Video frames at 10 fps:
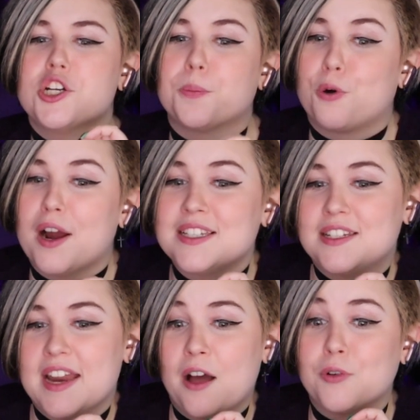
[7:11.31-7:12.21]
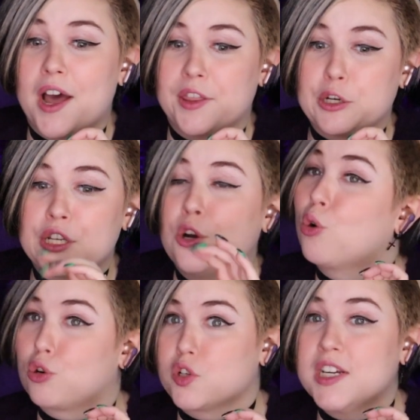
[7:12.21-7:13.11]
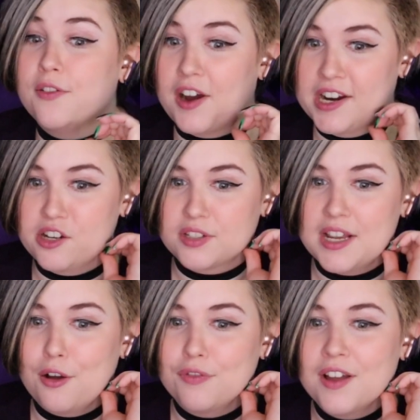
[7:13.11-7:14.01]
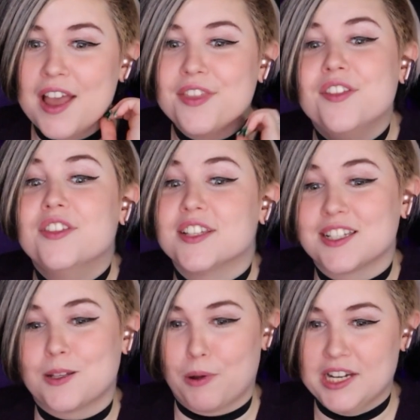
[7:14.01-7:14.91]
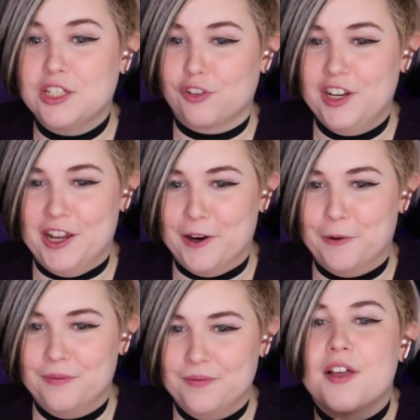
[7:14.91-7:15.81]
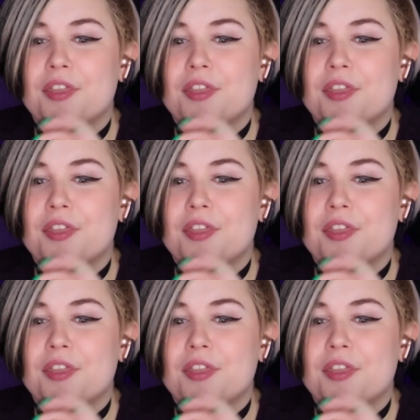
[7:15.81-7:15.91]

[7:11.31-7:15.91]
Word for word: to press down others in order to define yourself? Then this is the place for you.